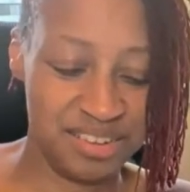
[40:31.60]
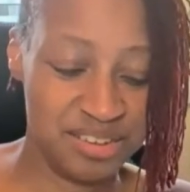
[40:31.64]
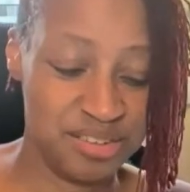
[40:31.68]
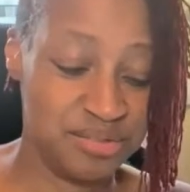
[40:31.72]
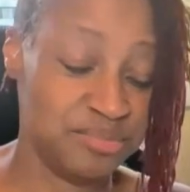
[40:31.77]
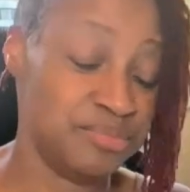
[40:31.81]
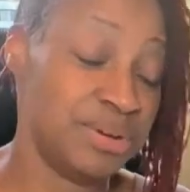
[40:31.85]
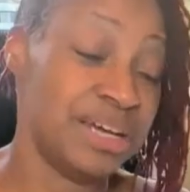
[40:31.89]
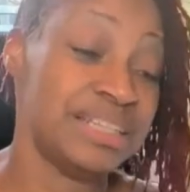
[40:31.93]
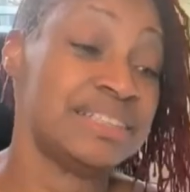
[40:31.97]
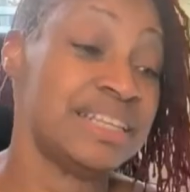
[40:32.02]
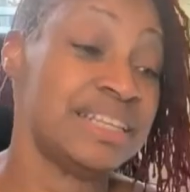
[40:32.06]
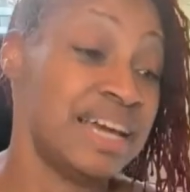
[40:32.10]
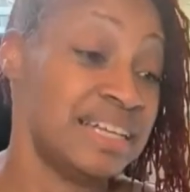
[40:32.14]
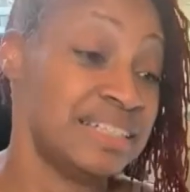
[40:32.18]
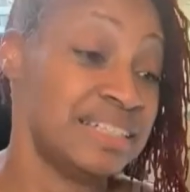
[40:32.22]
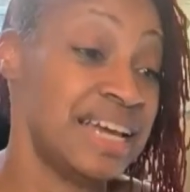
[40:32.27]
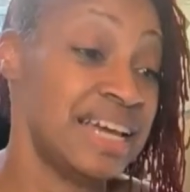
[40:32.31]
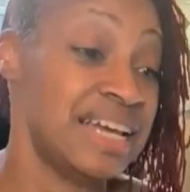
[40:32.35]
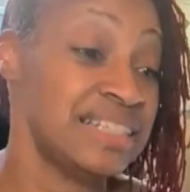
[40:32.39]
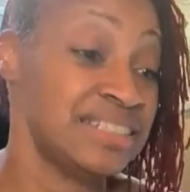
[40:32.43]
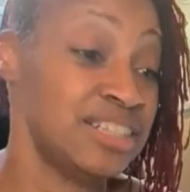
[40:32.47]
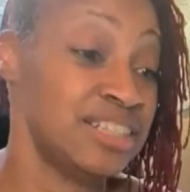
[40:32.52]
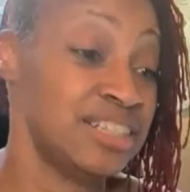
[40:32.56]
But
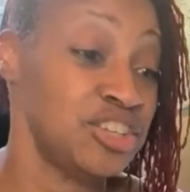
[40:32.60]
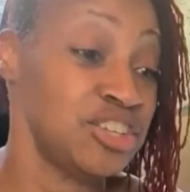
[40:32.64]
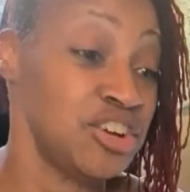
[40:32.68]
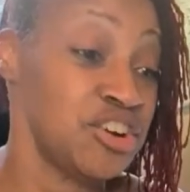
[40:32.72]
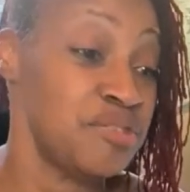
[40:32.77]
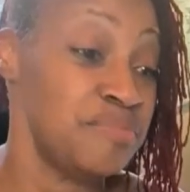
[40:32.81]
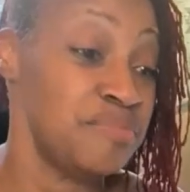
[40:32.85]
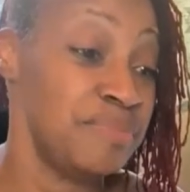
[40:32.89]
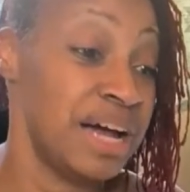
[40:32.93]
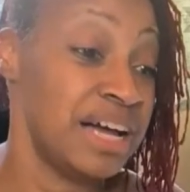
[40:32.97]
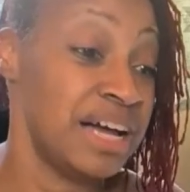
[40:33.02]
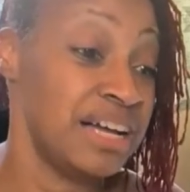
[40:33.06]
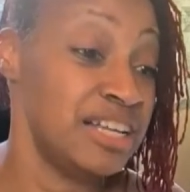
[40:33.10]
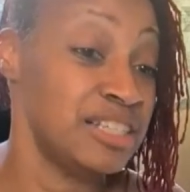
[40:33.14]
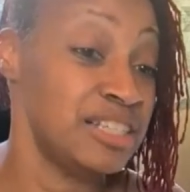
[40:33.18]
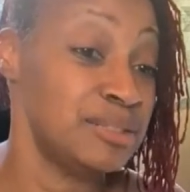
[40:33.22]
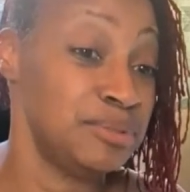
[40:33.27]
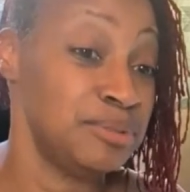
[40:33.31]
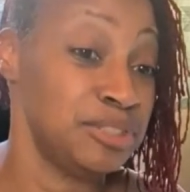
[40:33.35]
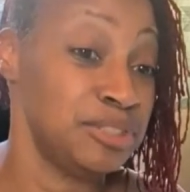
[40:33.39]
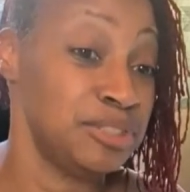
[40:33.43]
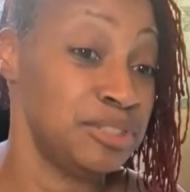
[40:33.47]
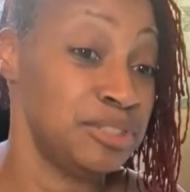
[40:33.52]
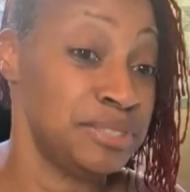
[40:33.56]
that's the term my
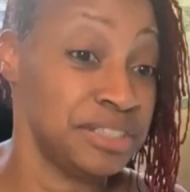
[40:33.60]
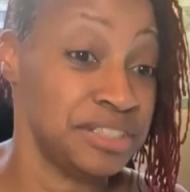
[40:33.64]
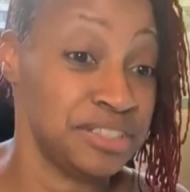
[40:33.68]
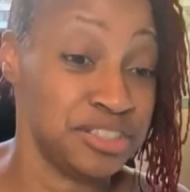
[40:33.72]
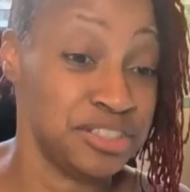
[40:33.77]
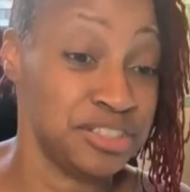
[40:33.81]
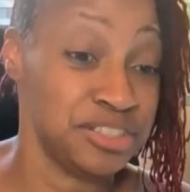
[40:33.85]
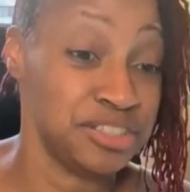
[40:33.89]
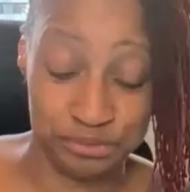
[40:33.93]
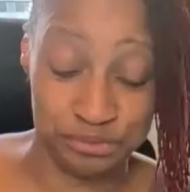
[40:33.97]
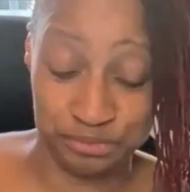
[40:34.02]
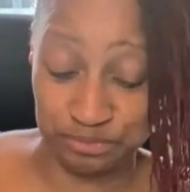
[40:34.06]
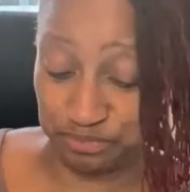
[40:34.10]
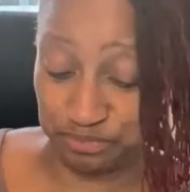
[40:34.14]
husband uses too.